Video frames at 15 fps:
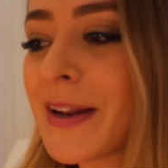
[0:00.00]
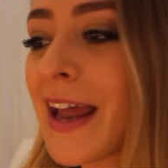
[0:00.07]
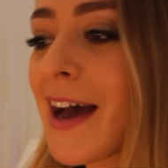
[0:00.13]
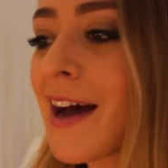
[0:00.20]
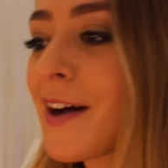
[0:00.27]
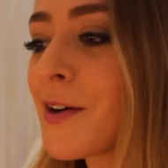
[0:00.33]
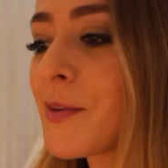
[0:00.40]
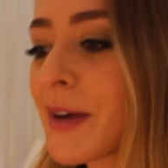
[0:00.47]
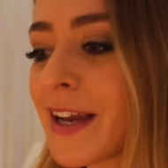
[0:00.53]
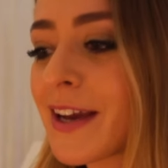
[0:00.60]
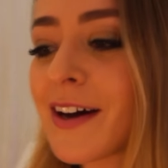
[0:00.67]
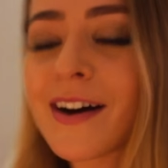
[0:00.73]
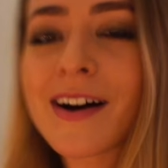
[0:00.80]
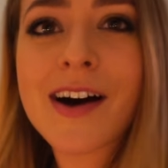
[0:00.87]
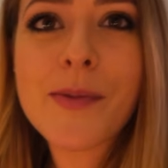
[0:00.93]
now we
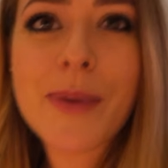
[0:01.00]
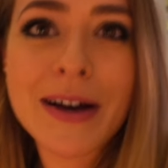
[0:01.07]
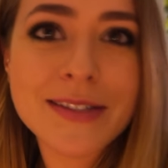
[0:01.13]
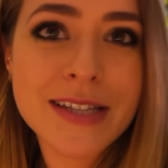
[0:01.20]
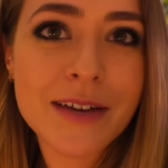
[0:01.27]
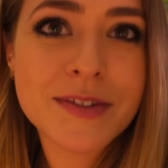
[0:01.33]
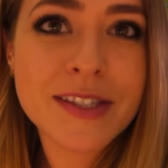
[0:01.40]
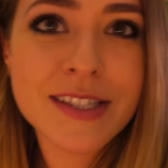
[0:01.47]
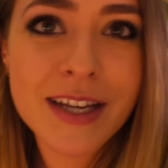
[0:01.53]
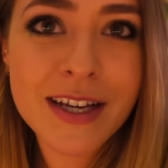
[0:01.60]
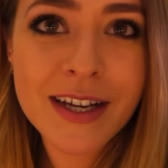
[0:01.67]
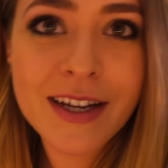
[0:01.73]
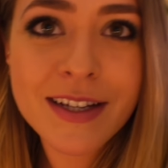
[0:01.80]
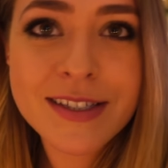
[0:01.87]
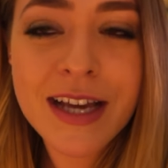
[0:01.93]
are about to have dessert,
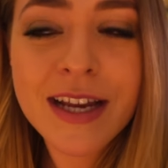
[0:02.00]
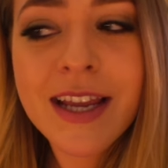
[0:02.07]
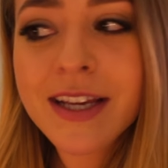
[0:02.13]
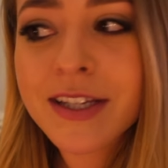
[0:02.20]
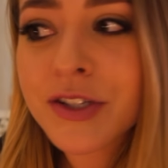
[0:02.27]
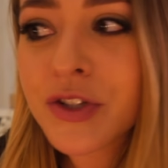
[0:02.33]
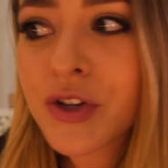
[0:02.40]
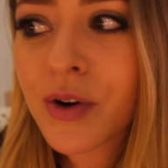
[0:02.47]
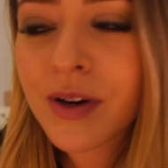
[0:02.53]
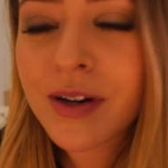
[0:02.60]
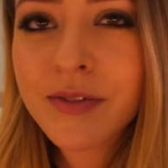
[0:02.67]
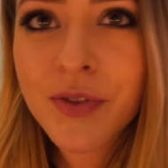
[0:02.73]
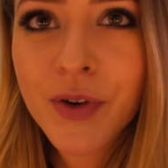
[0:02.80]
and it is chocolate